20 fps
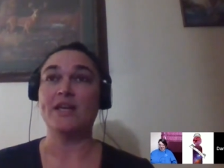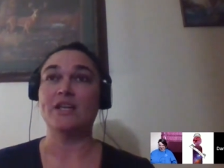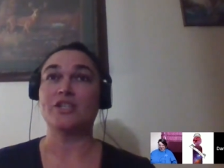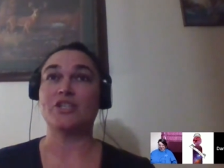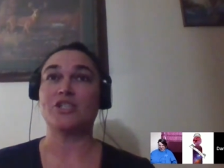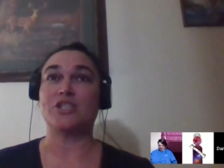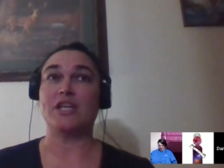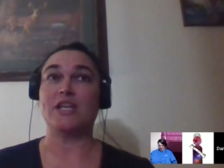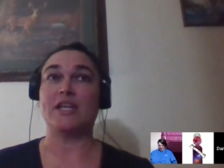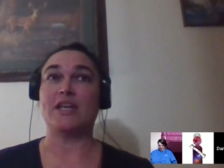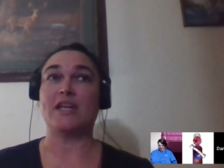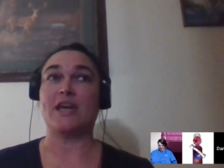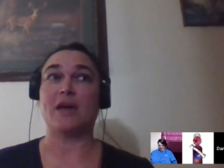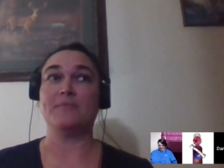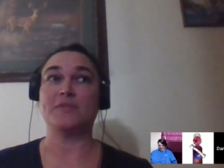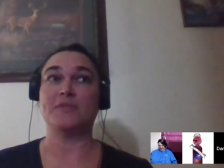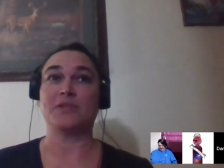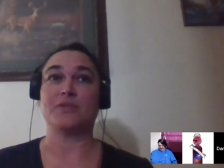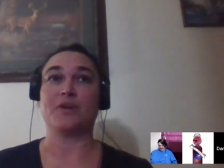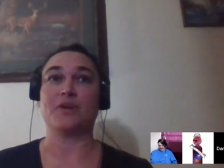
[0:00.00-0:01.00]
she
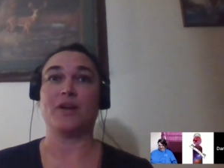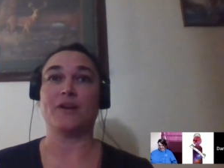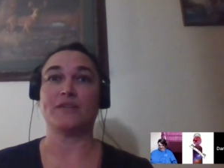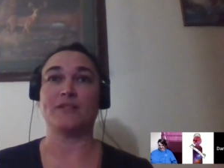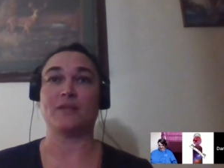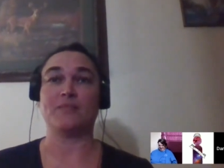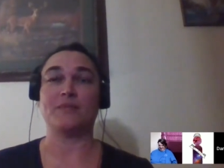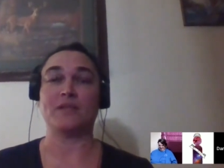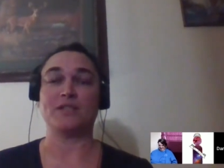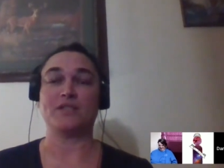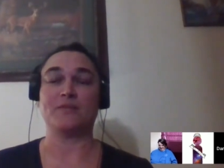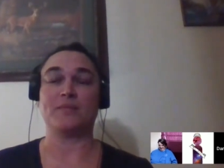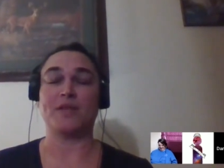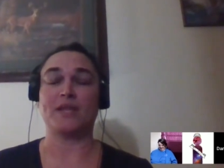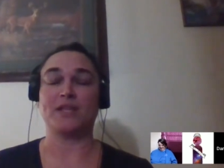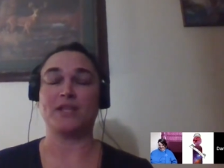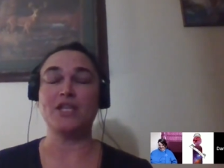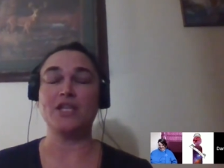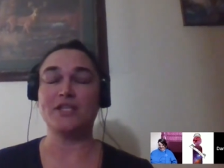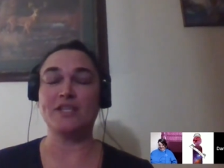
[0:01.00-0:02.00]
comes across something, she'll be
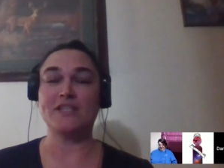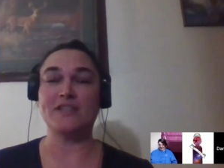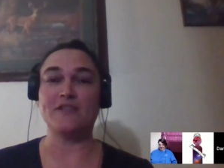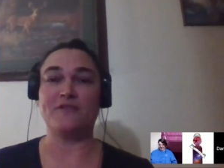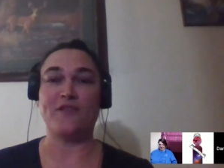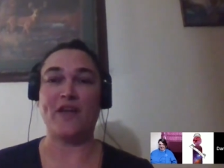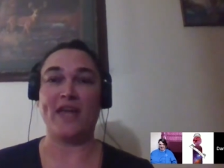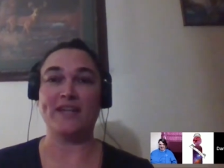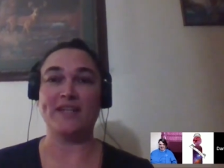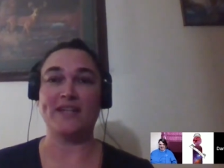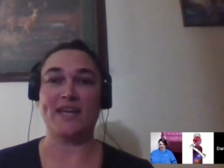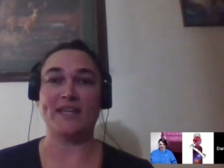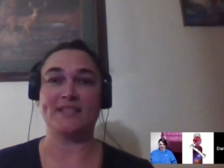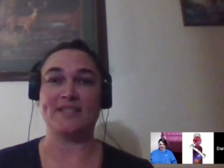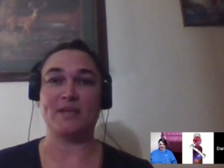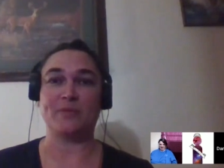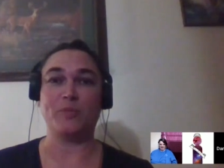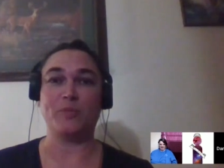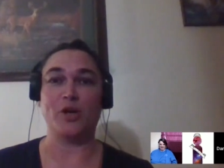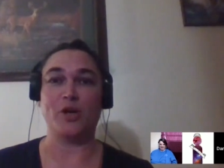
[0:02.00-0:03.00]
like, this is a
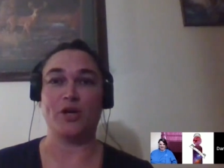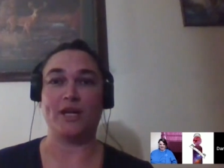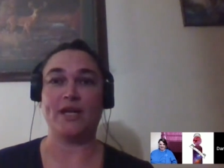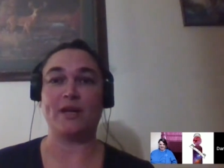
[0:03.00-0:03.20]
fantastic book.